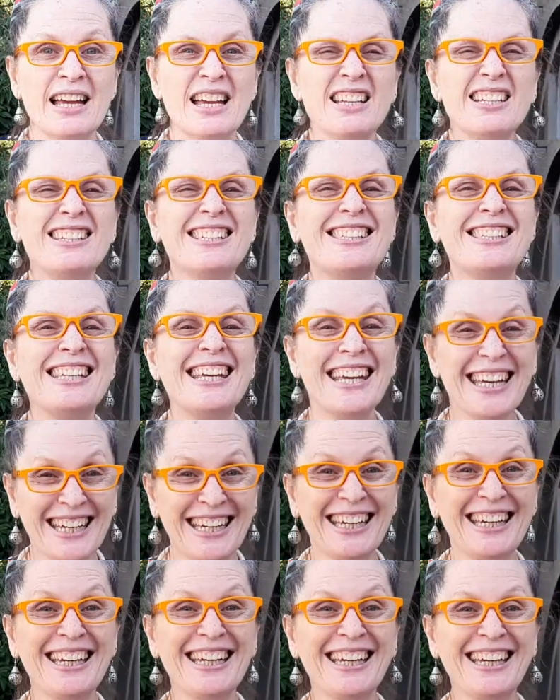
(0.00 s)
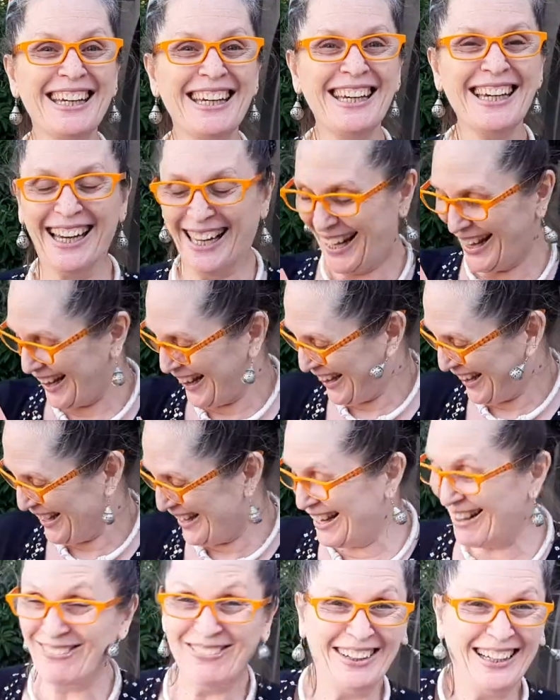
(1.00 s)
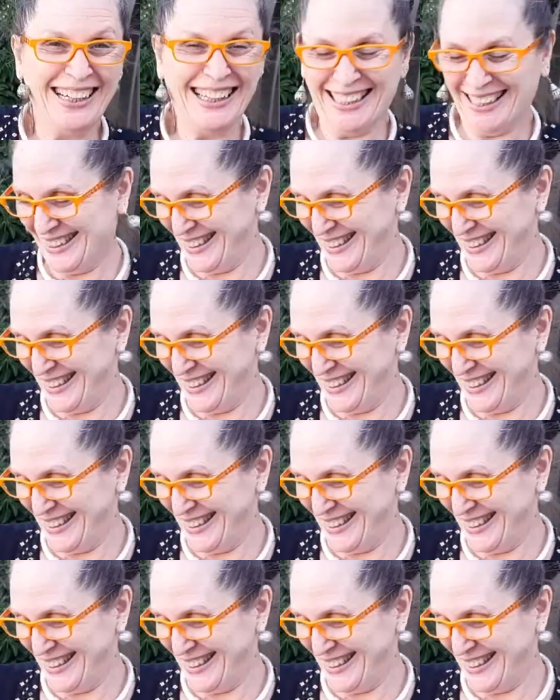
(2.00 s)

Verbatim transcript: C. Lovely